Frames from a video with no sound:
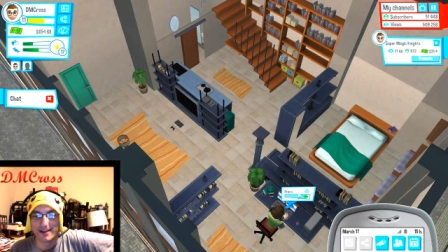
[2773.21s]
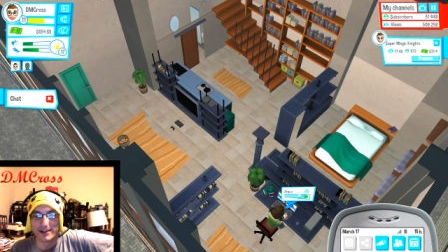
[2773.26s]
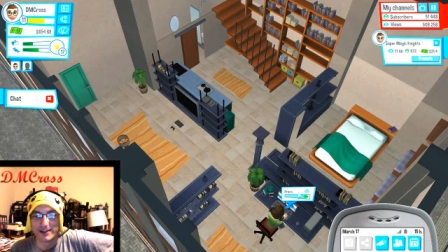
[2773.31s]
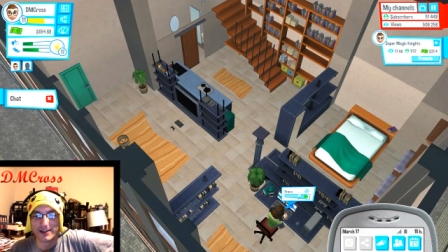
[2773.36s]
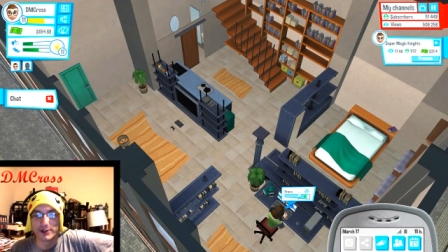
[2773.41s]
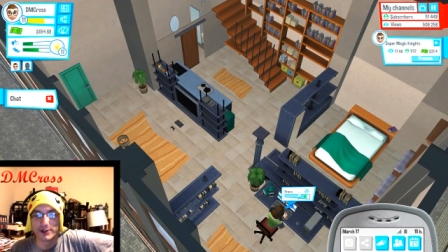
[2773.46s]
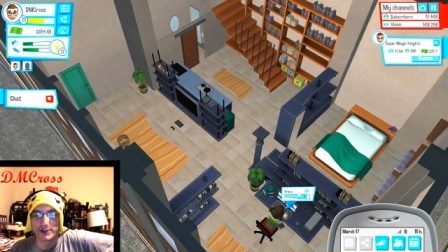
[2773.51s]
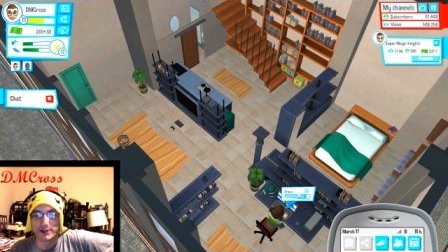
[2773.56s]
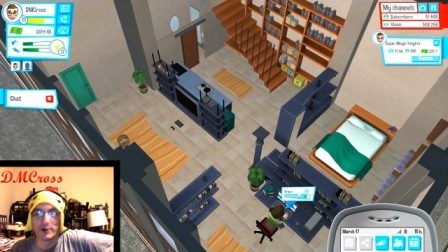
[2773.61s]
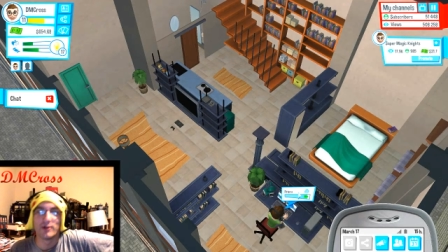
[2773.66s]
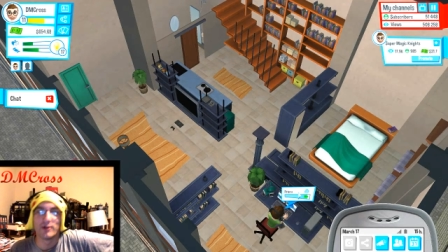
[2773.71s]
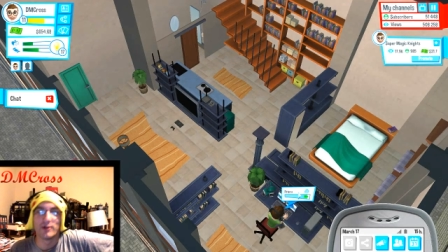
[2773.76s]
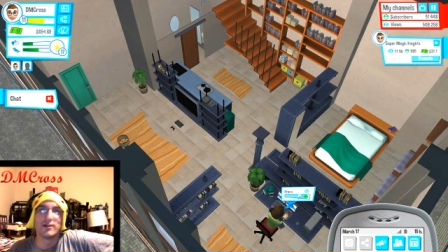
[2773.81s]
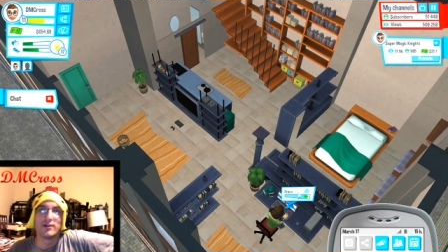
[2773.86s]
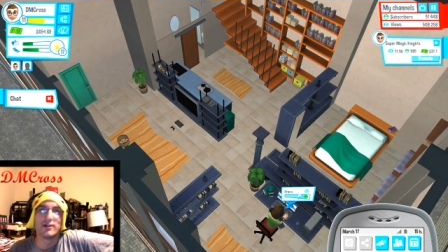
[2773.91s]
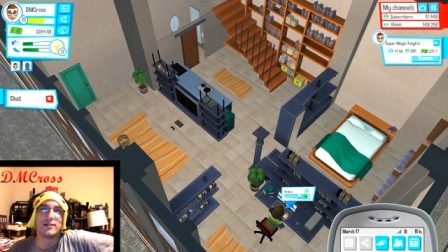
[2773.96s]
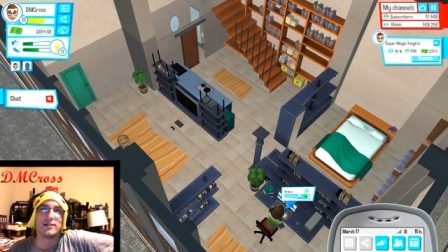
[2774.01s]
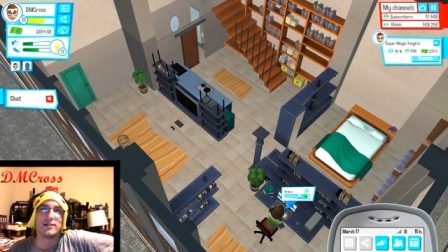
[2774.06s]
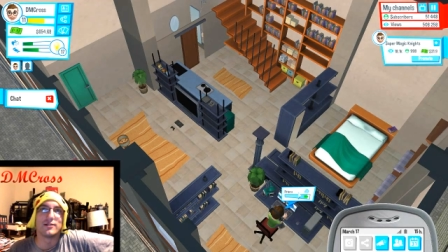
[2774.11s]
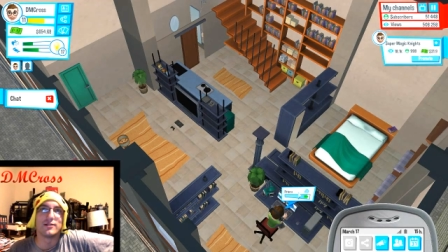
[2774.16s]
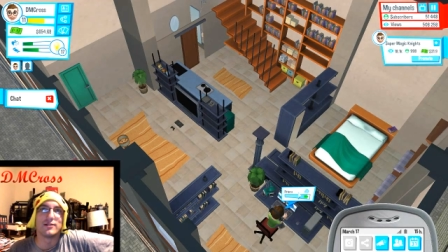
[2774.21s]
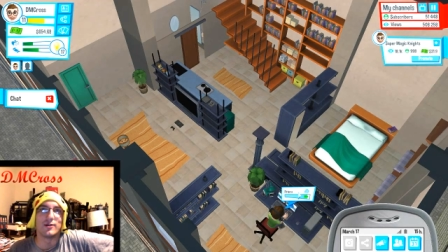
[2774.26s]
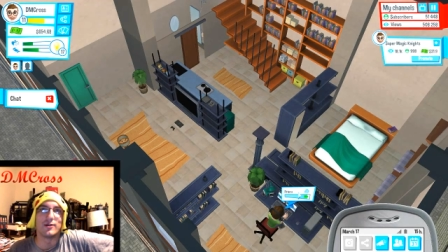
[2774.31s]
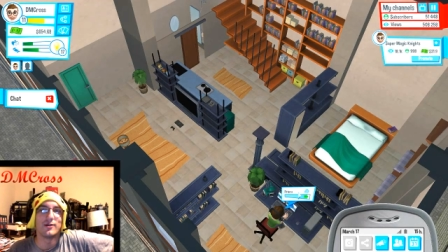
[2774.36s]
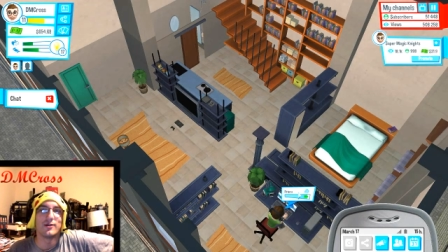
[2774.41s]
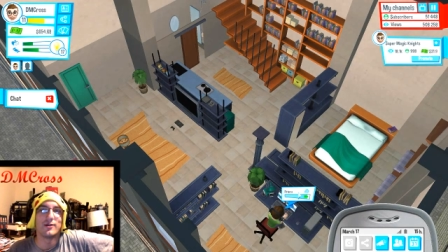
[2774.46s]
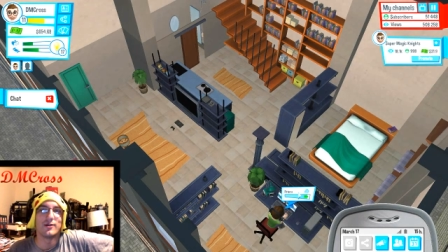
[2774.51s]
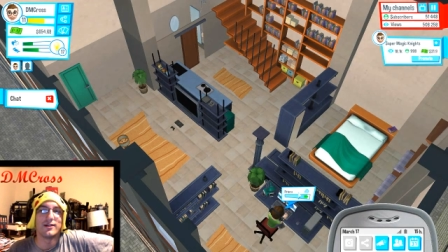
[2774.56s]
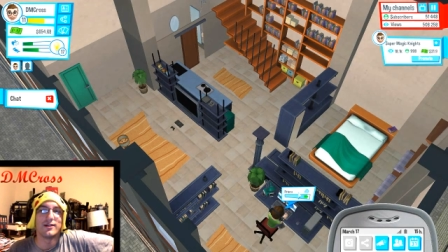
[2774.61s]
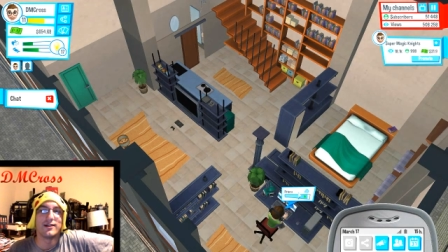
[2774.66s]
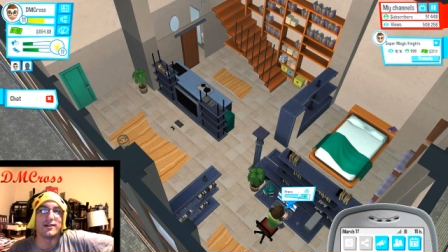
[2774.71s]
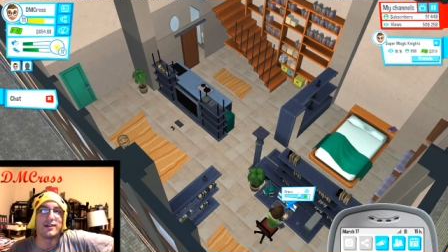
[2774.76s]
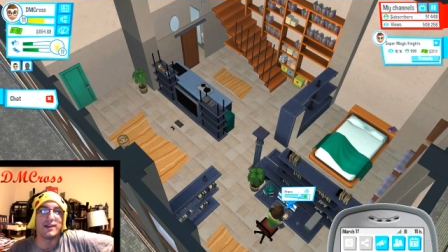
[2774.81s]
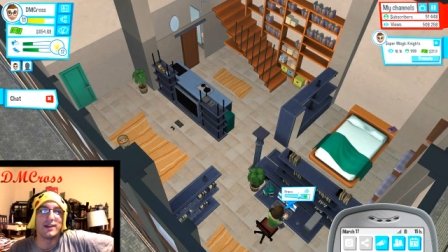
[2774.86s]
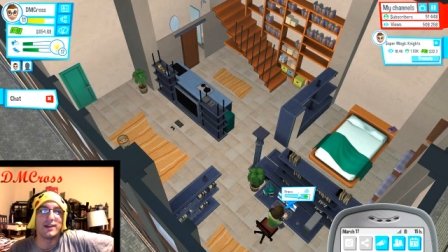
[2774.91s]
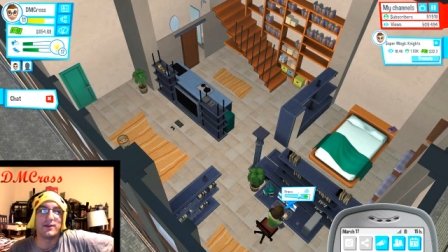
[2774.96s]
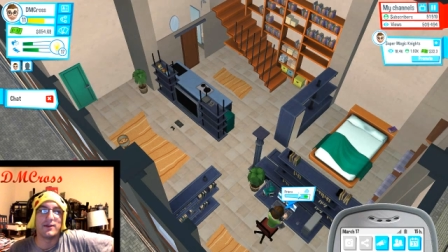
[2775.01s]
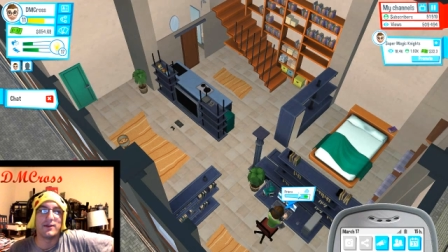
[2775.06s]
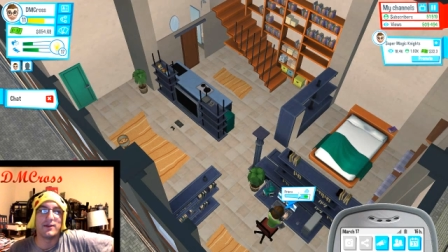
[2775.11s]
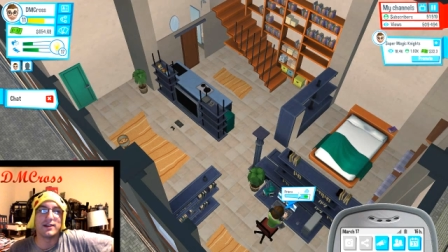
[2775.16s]
So so
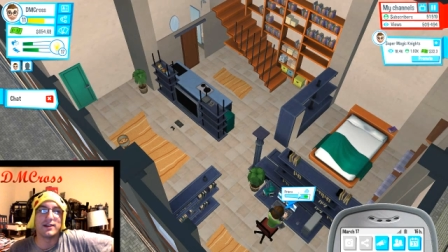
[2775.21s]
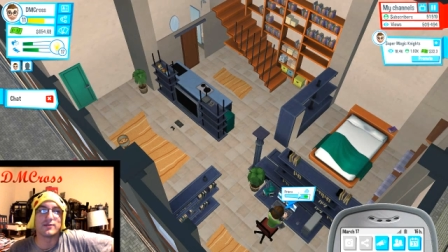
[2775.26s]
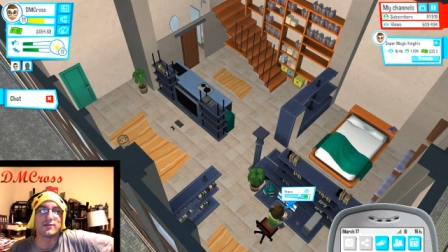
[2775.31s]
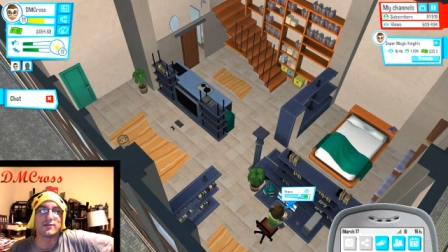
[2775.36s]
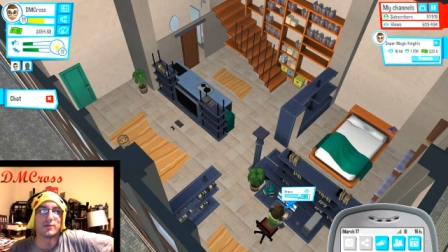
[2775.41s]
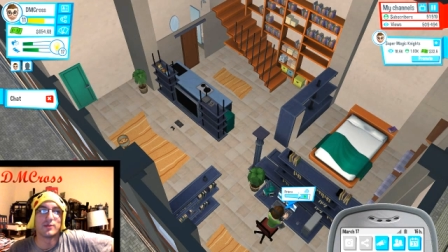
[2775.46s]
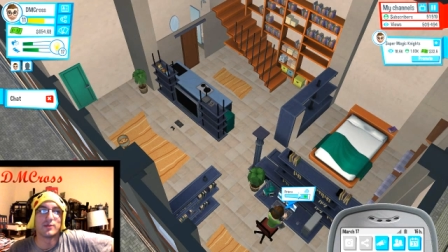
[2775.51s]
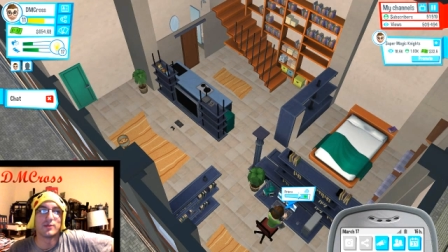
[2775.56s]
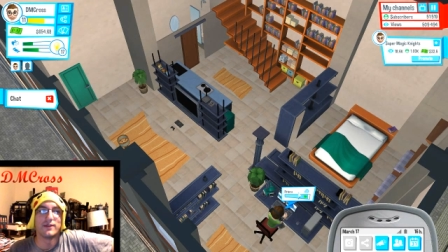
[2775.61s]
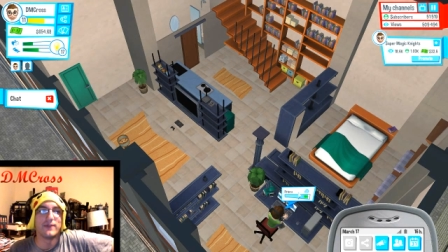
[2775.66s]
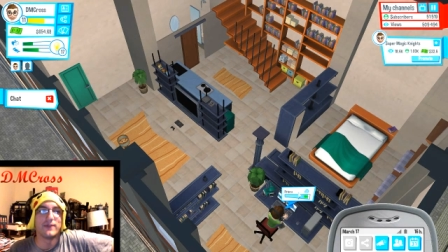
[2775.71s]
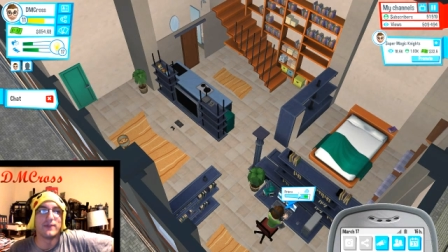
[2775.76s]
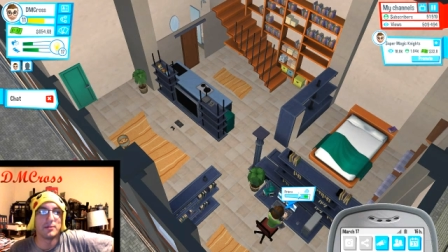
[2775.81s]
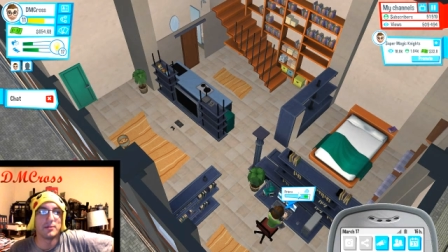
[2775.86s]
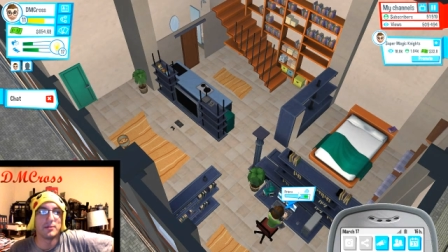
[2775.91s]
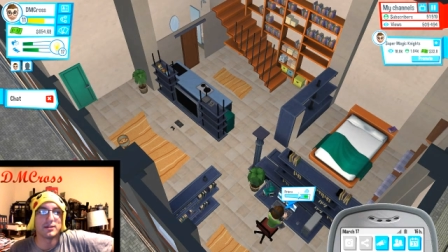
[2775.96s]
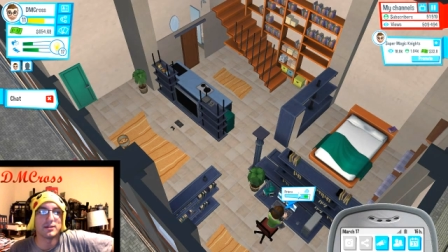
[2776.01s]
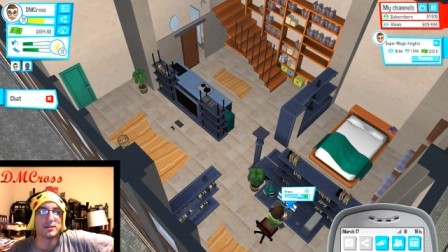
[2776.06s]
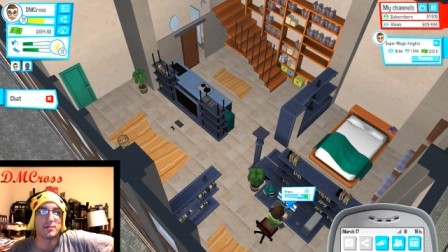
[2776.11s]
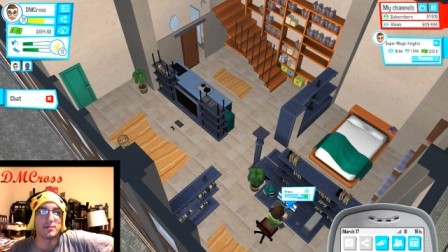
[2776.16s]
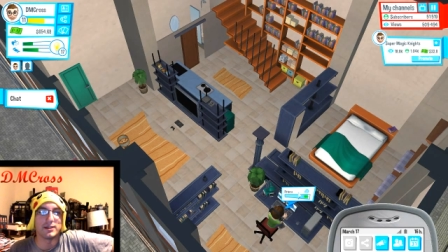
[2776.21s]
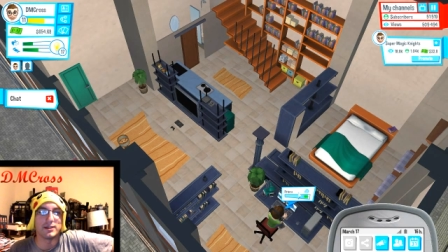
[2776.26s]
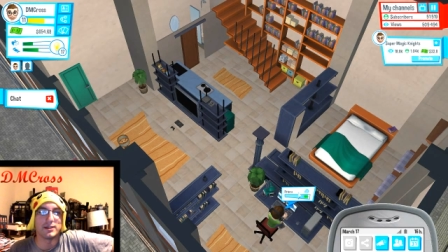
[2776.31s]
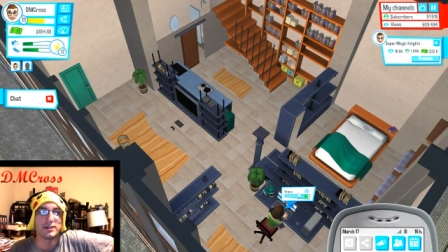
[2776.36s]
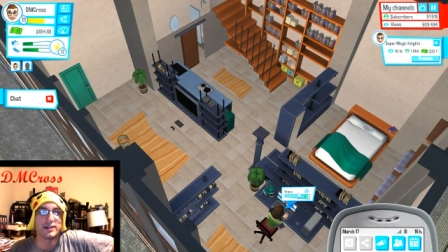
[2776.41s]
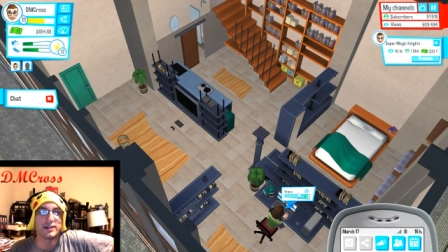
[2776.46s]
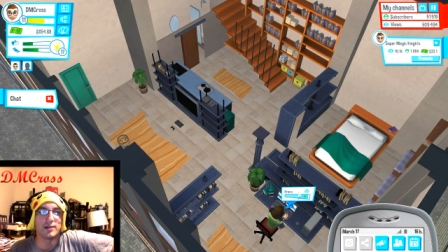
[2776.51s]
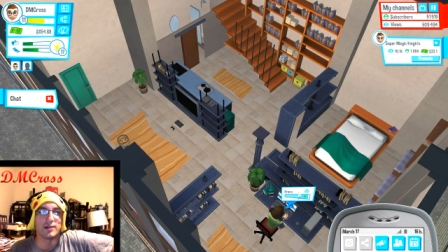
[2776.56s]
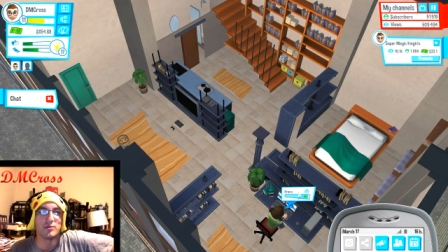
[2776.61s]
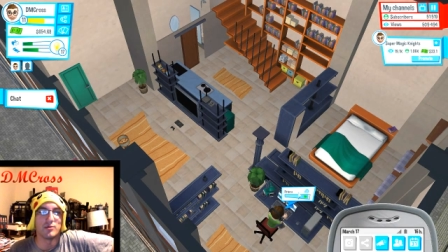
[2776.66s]
if he gets really famous on my channel,